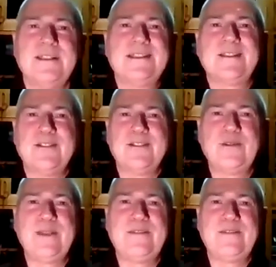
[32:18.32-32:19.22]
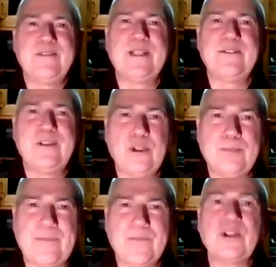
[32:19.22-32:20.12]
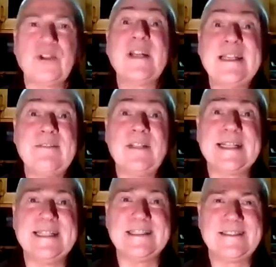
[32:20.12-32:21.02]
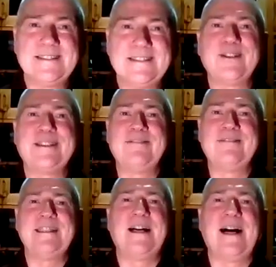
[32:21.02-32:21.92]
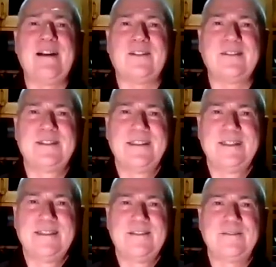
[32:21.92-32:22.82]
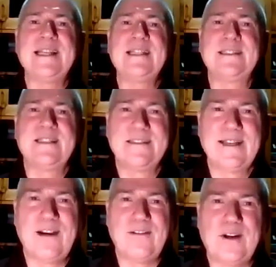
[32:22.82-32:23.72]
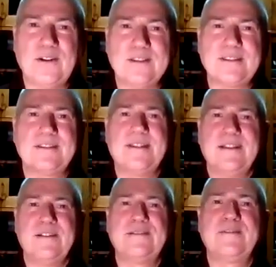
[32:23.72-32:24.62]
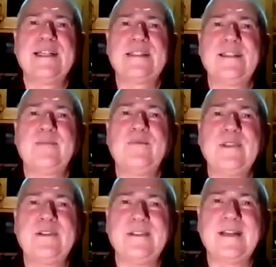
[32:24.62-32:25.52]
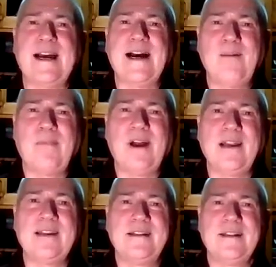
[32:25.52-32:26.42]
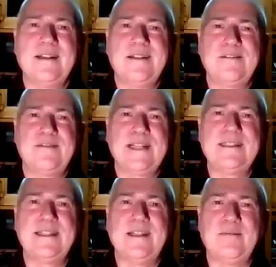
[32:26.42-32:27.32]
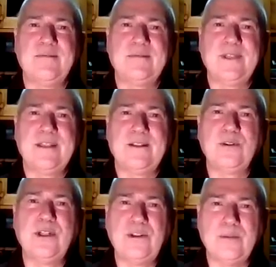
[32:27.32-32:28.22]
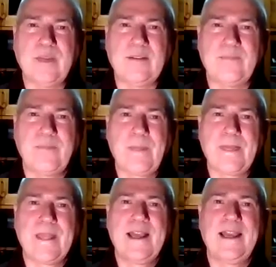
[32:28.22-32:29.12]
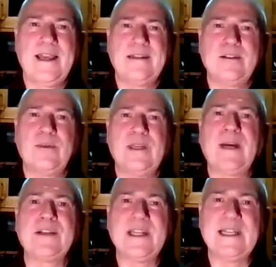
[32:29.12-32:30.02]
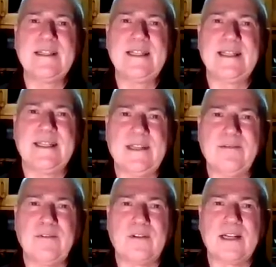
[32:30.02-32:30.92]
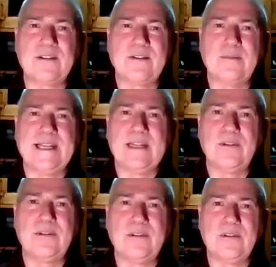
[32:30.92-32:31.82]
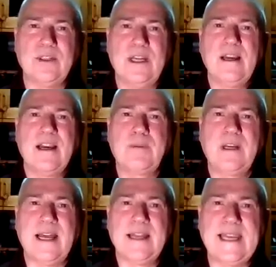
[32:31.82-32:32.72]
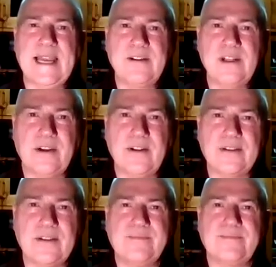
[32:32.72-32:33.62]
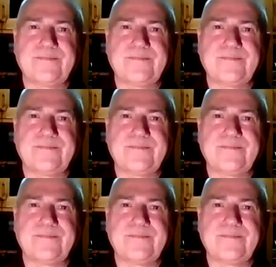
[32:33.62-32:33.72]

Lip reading: So a little bit of humor. So don't live like this. Don't live in denial. Face our faults. Face them with calm mind. Face them with good humor. And it'll be much easier then for us to be able to apply the antidotes.